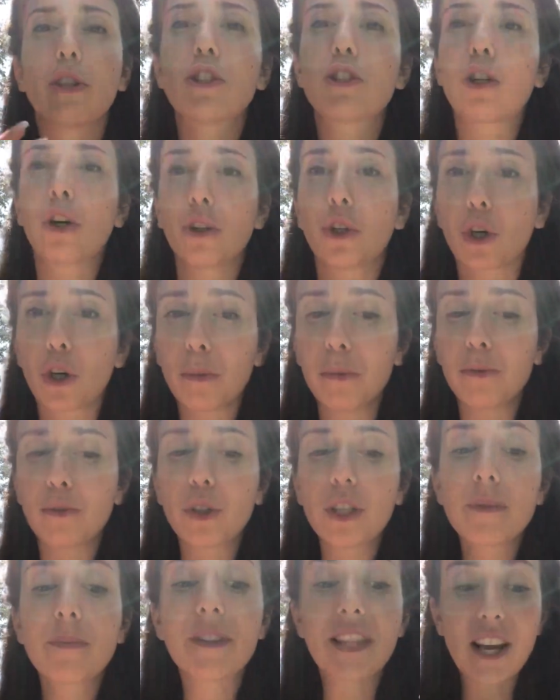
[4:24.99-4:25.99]
It's called
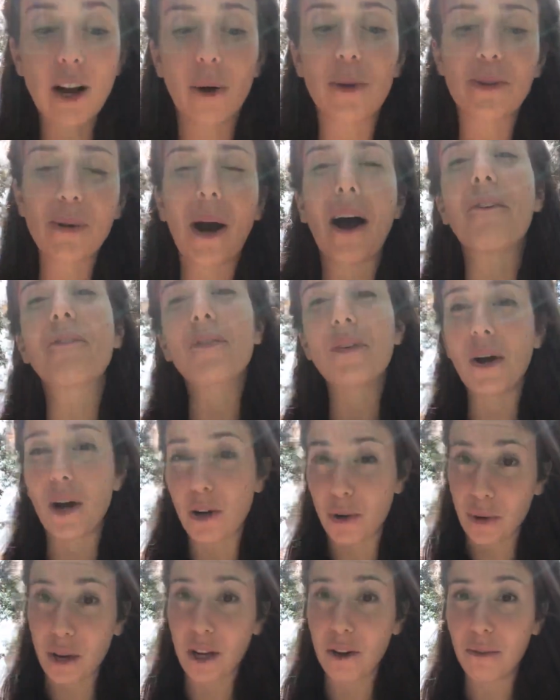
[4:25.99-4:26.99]
Herbivores, but they also have
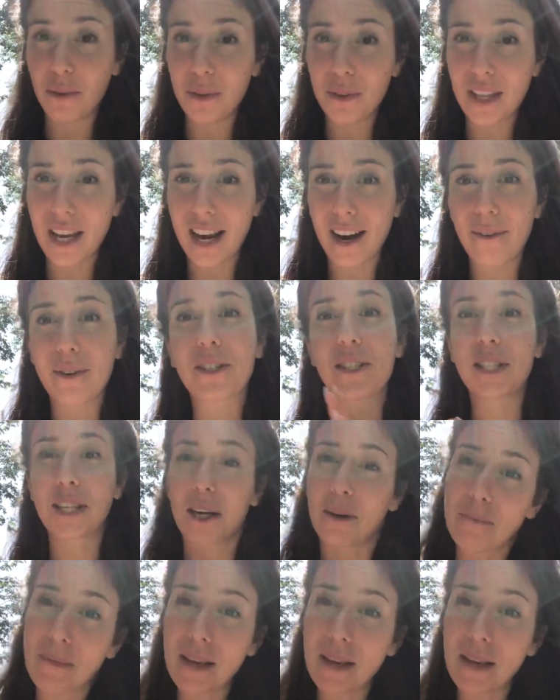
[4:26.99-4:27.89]
Greek food there, which is like